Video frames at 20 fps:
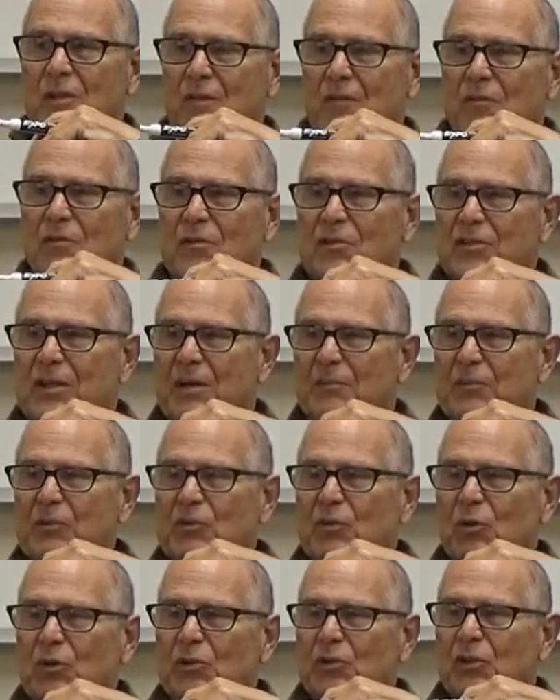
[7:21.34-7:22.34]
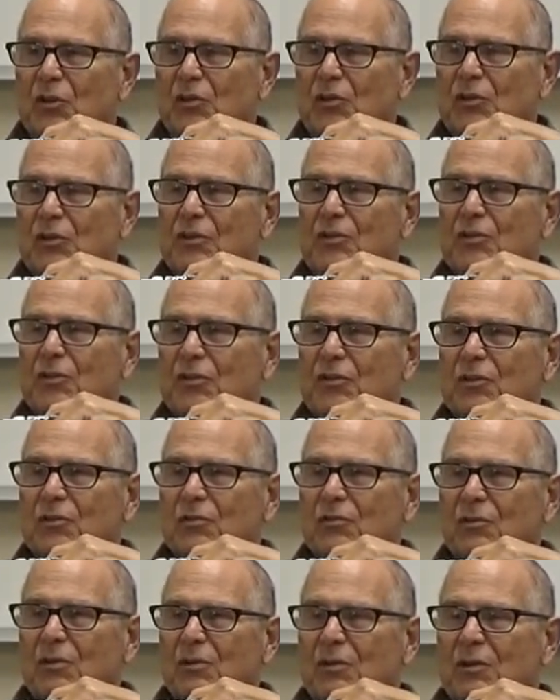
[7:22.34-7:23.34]
For example, you're tilted to
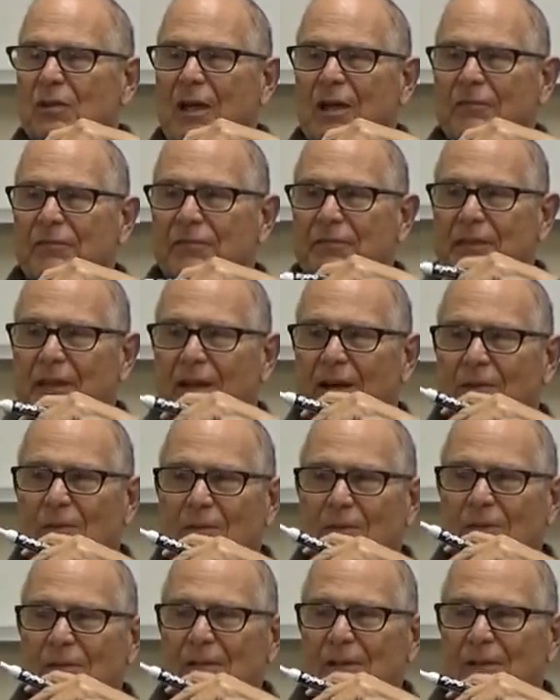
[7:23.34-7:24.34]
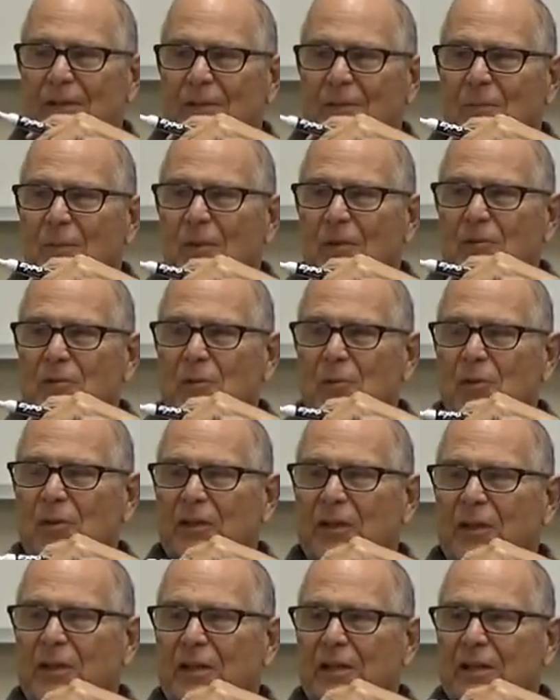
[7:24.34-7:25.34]
your uh, left now, or you were
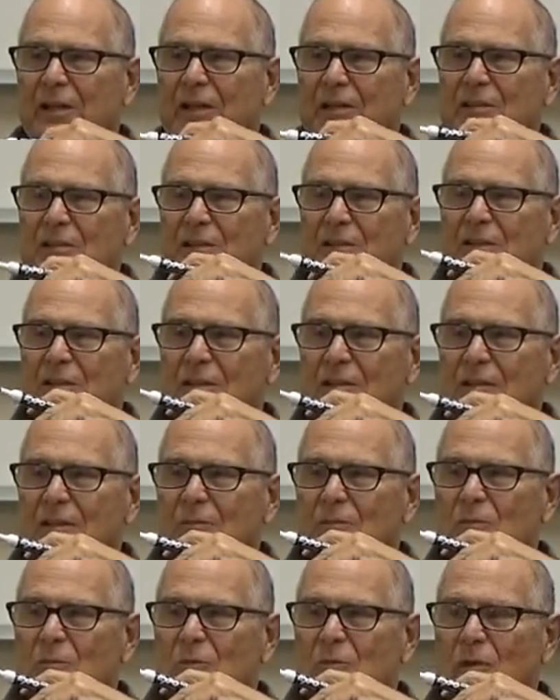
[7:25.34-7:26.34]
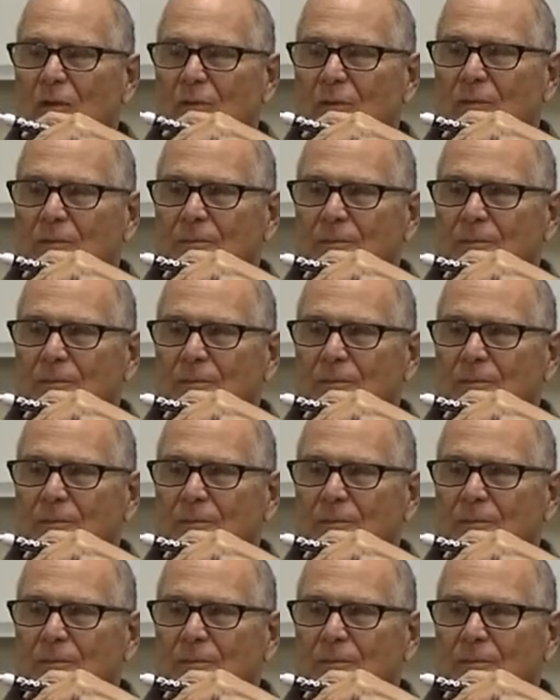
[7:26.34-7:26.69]
leaning against the uh, wall.